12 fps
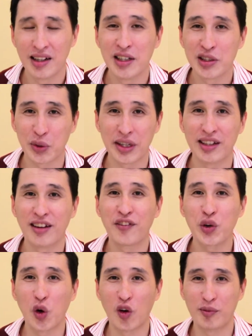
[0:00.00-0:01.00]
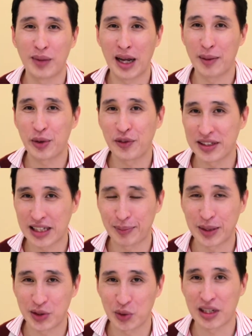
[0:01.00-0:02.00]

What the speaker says: So in a few of my previous episodes,